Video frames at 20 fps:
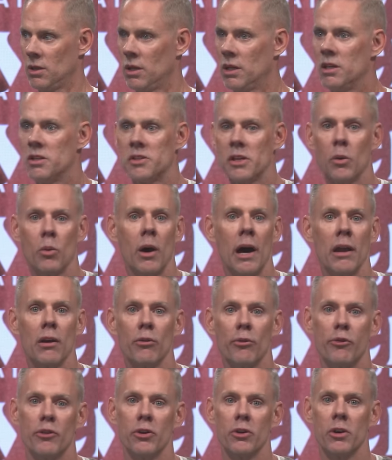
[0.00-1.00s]
You say, Well, I
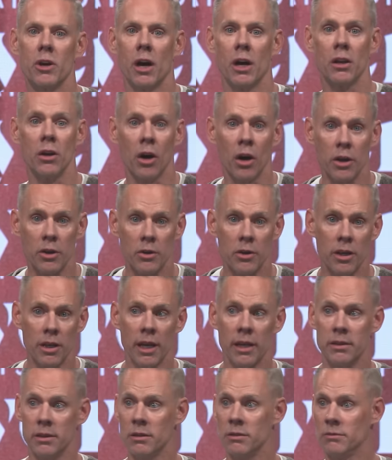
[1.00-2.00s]
don't feel God. Are you
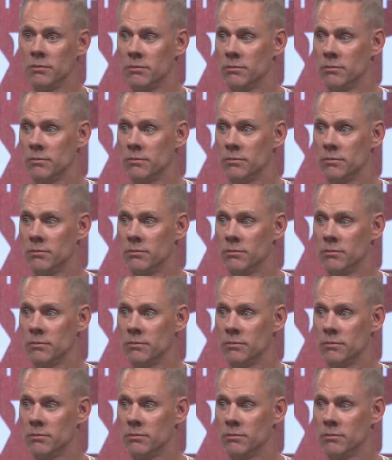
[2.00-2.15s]
connected?